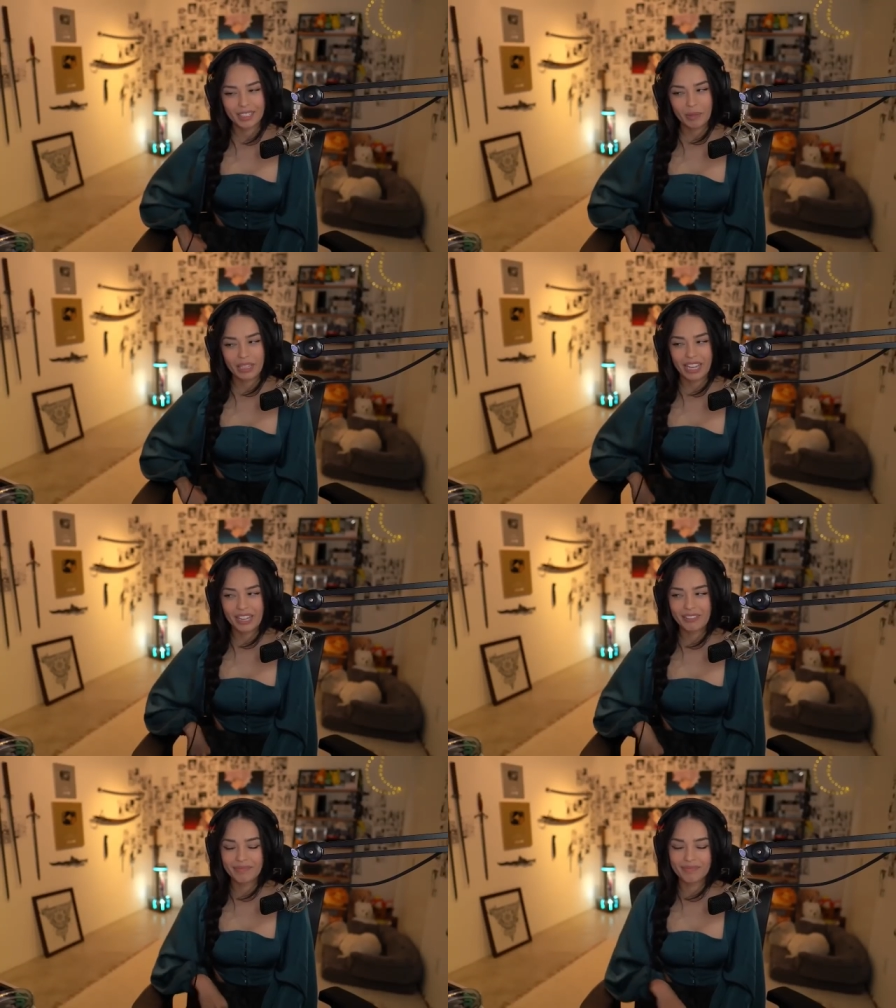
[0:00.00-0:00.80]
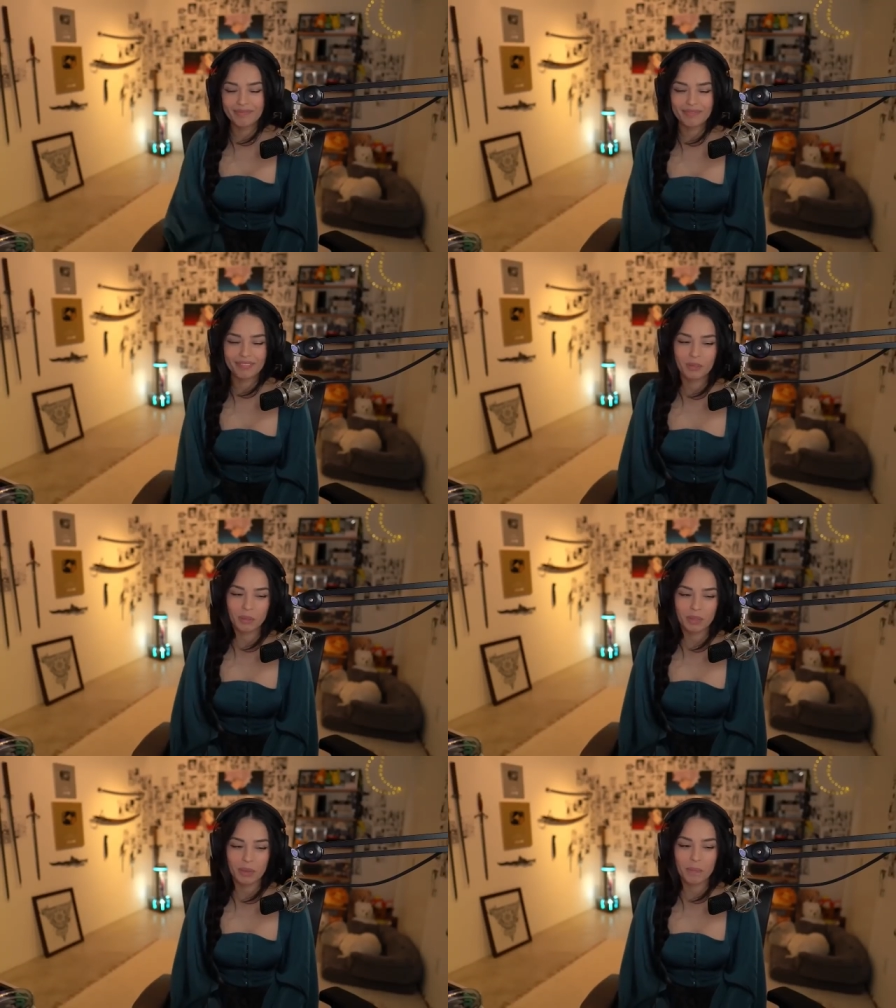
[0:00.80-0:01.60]
But yeah,
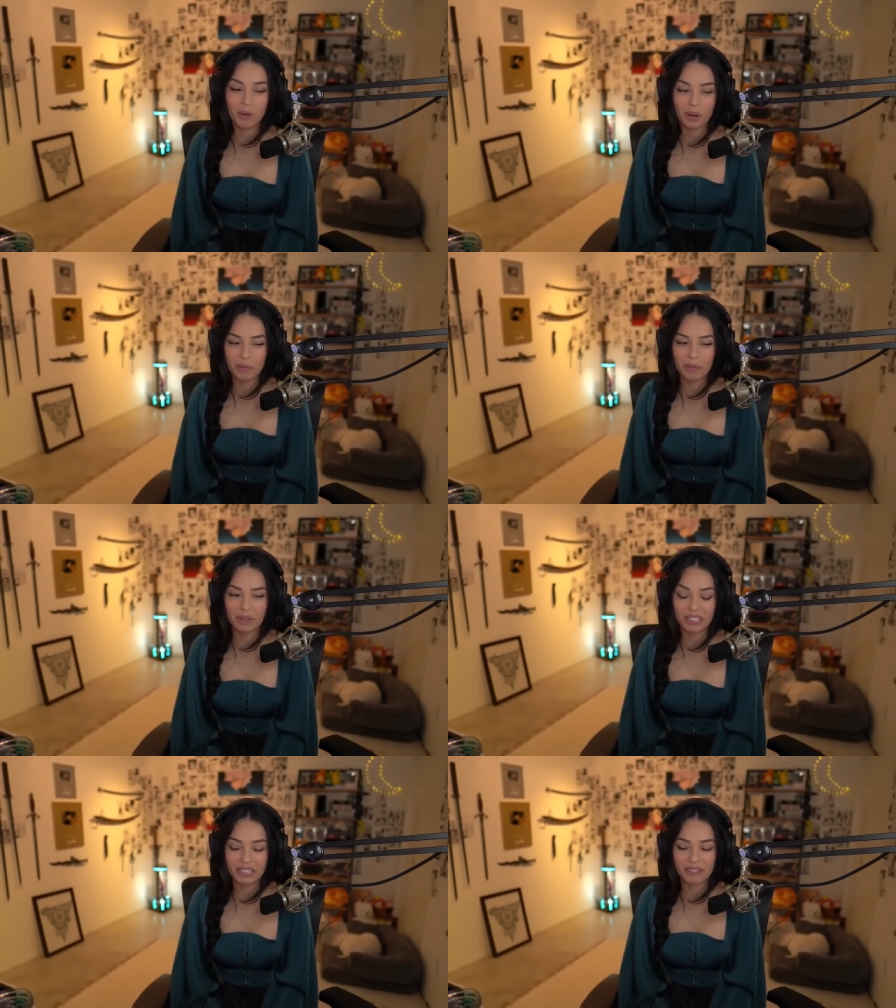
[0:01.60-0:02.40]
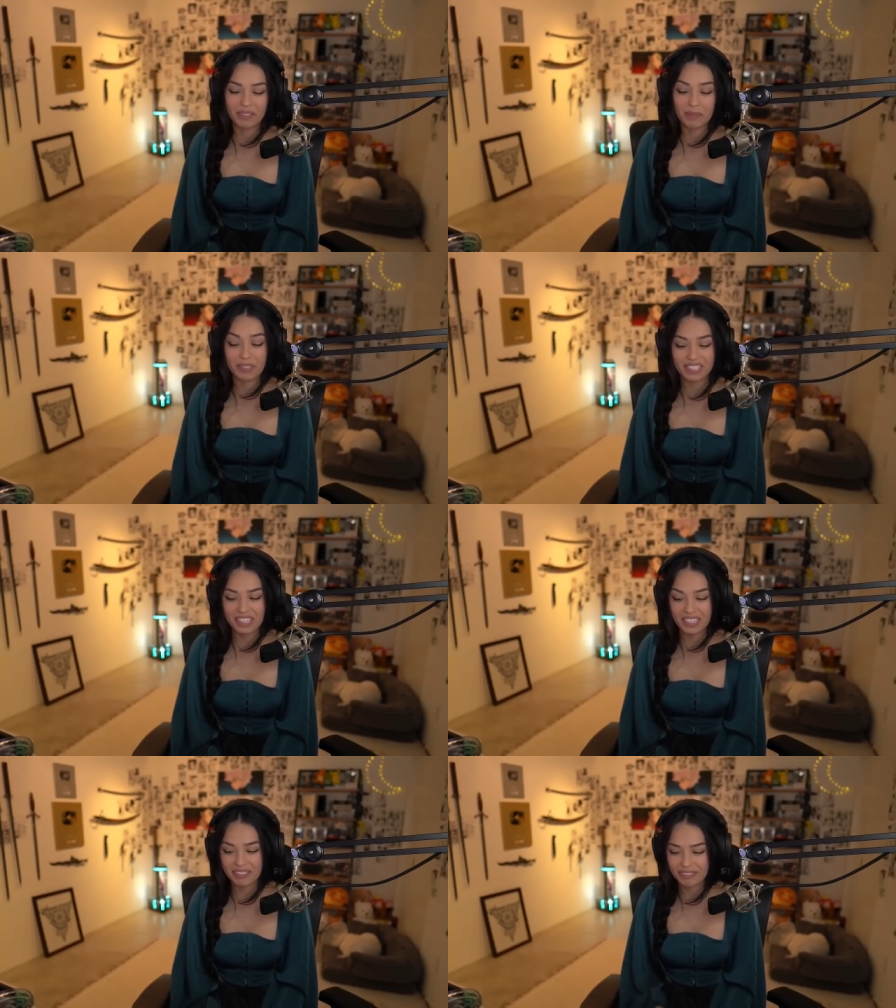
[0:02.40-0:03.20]
we're playing Mario Party with
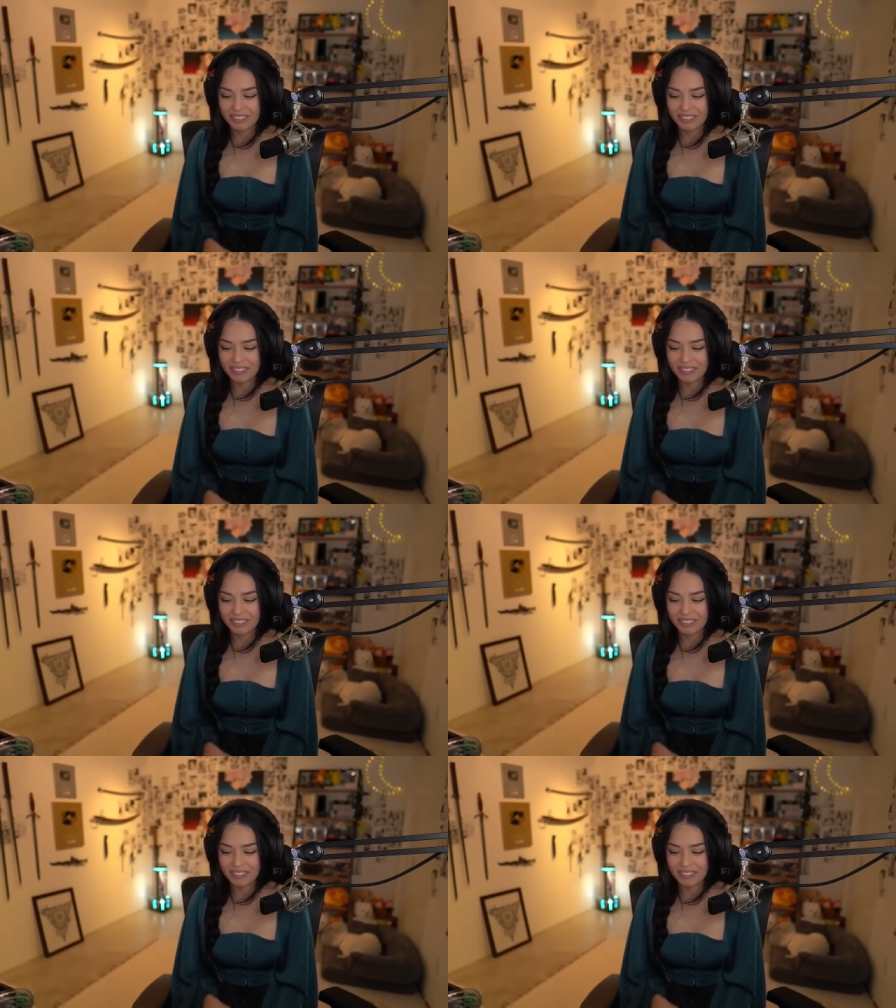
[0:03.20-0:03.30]
Mizkif